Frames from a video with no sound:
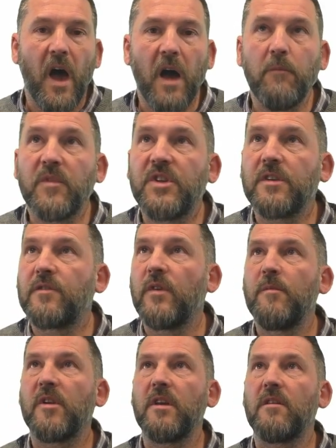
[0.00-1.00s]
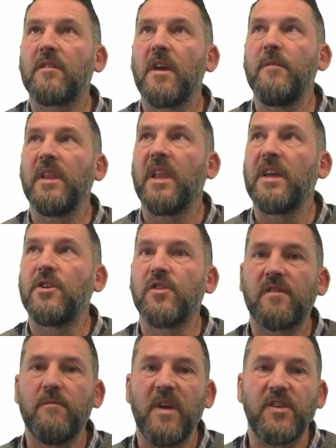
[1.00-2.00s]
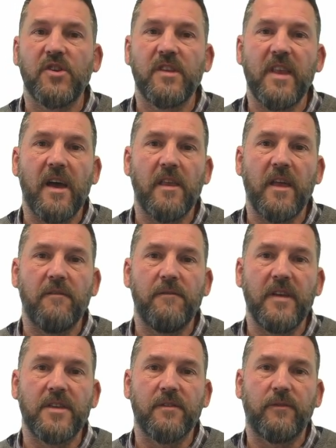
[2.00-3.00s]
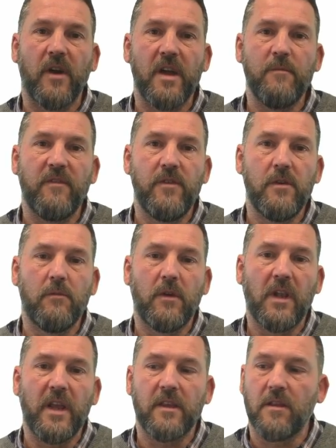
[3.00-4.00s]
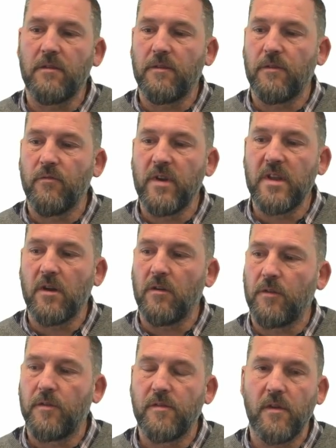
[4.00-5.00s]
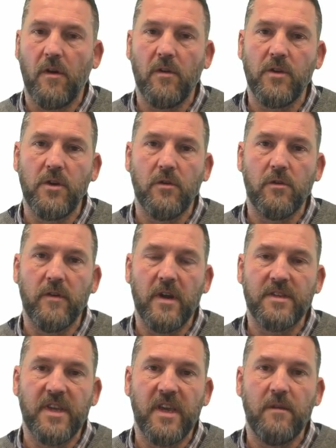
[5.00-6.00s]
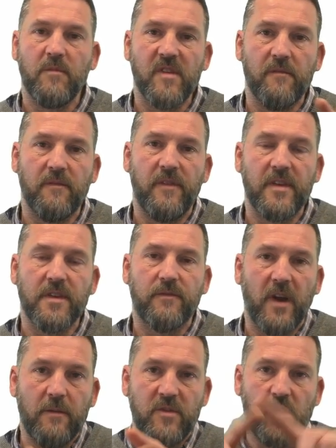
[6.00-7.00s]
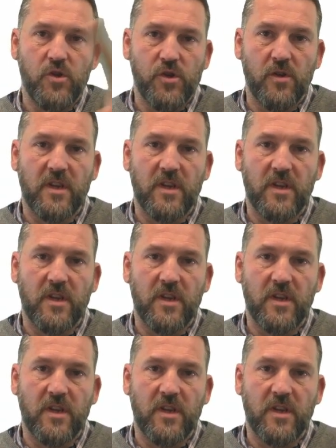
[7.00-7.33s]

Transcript: Just for anybody that's coming late, just to mention that fit to frame, if you click the 3 dots on your Teams and fit to frame, you should get